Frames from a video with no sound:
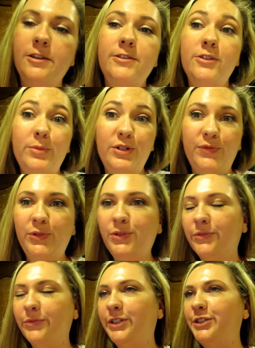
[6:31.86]
So much food
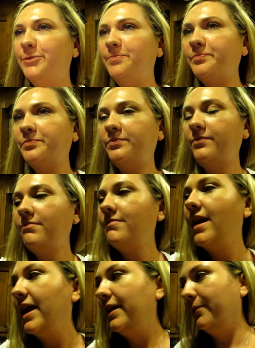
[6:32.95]
in the fridge.
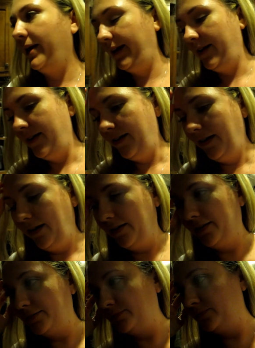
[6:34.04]
Anyway,
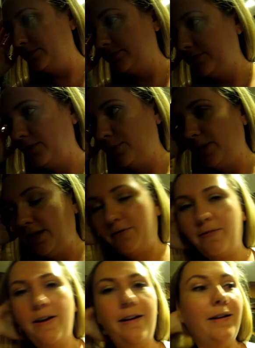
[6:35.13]
um, we
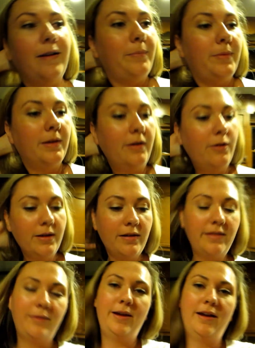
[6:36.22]
fired up the grill
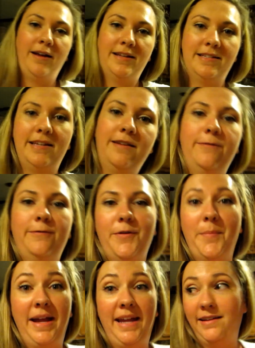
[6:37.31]
that we got as a gift
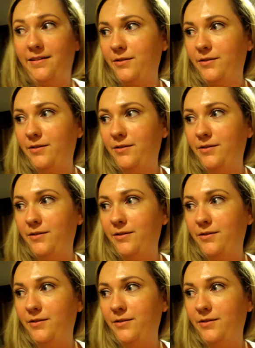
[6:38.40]
from my aunt